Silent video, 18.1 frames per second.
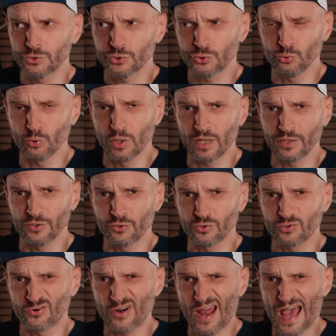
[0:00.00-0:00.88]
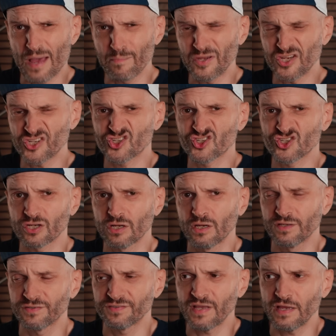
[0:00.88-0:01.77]
200 gram-ish
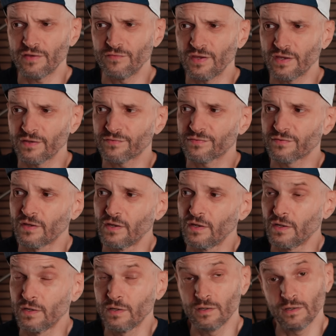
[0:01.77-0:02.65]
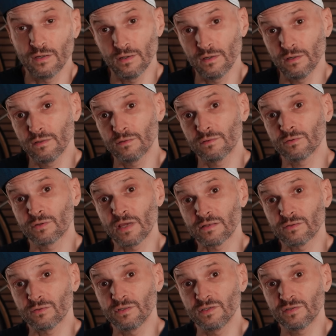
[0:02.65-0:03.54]
savings to
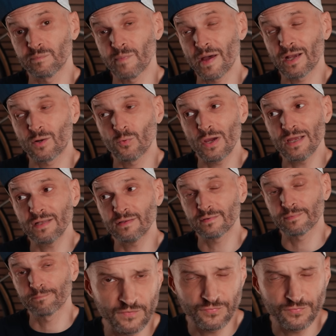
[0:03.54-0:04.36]
get to this bike weight.